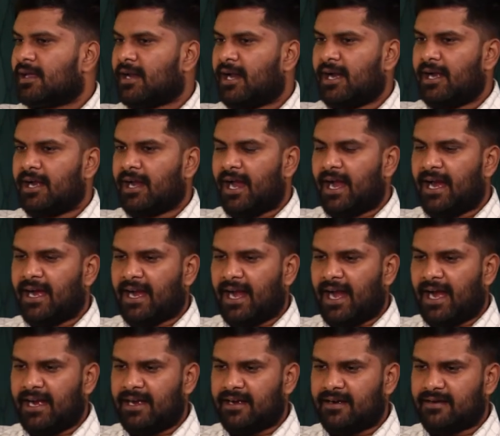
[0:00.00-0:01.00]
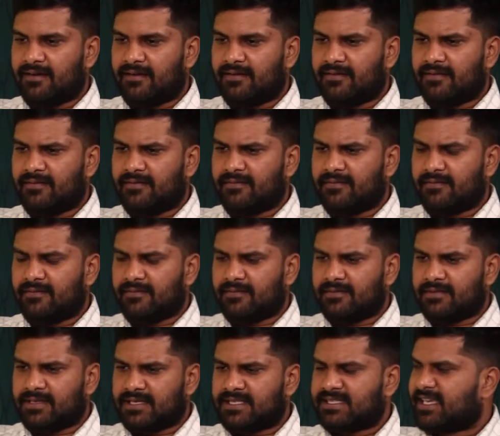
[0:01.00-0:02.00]
Right? And
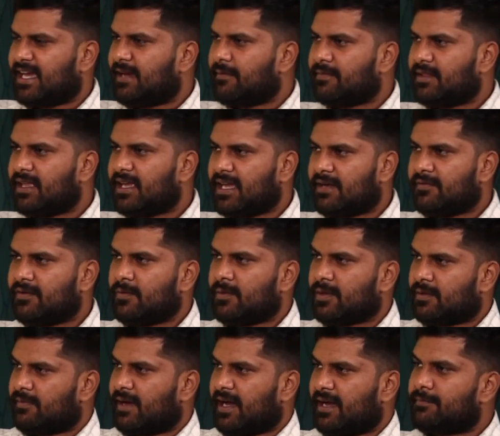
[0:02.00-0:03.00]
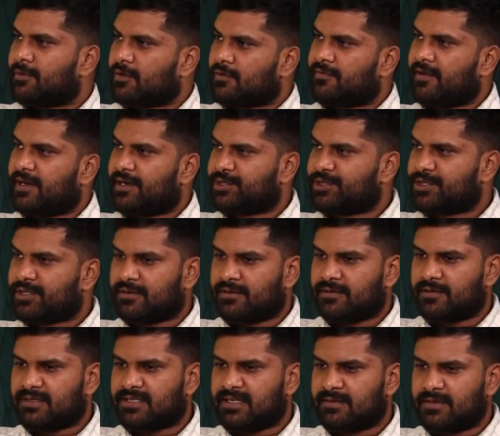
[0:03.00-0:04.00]
the same thing even with my
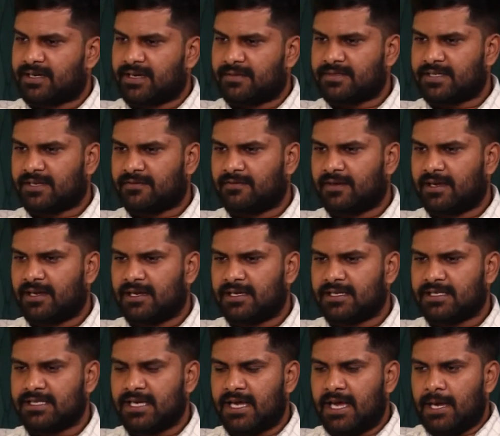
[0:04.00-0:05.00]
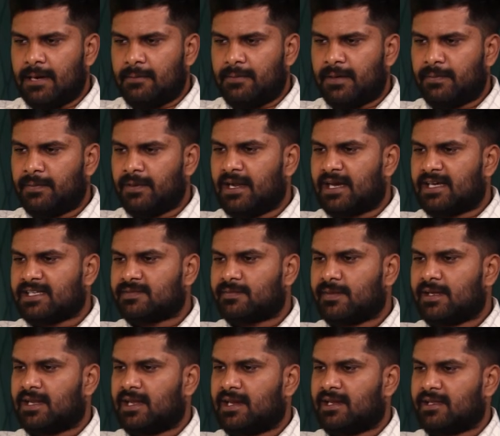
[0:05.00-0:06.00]
profession, sometimes I feel is, people ask
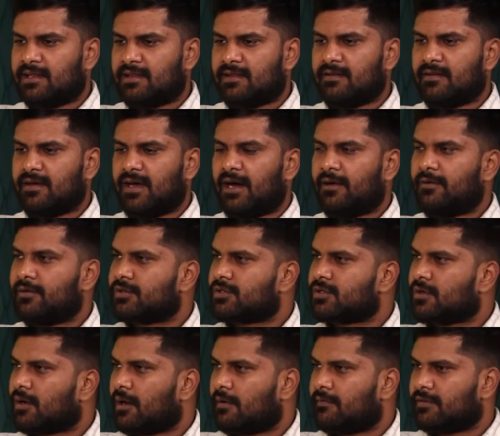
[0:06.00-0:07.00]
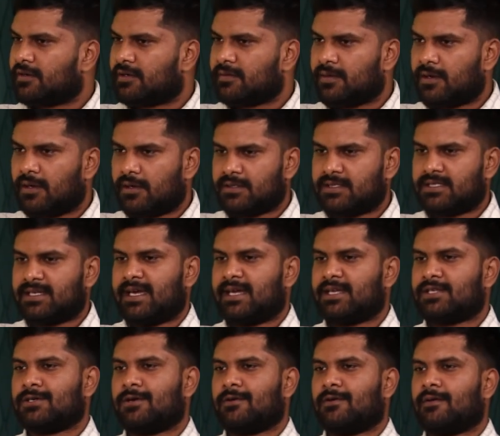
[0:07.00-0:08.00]
me, Lalith, how are you so comfortable on
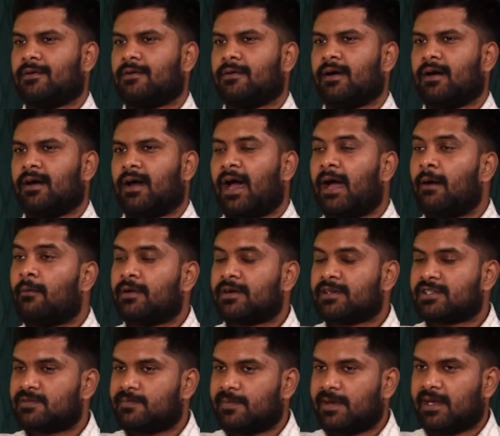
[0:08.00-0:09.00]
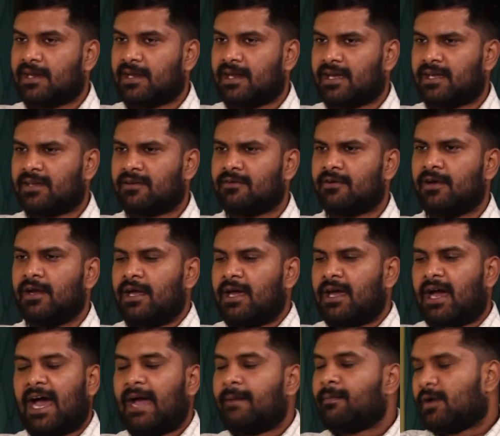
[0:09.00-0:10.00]
stage, or I want to speak like you.
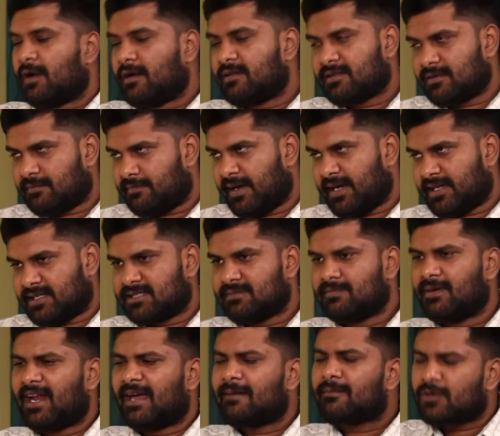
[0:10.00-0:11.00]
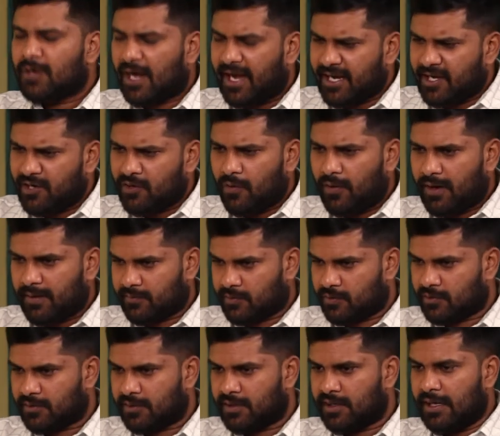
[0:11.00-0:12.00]
I'm not the best, but I know I'm
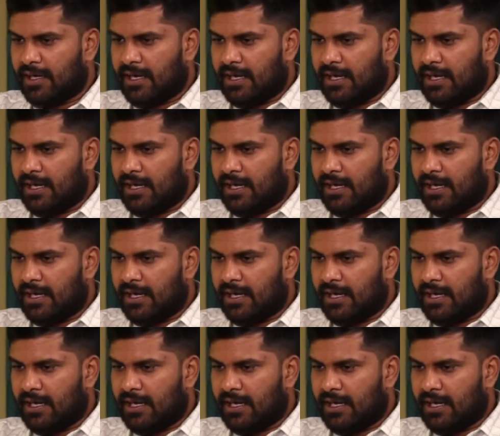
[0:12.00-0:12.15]
good.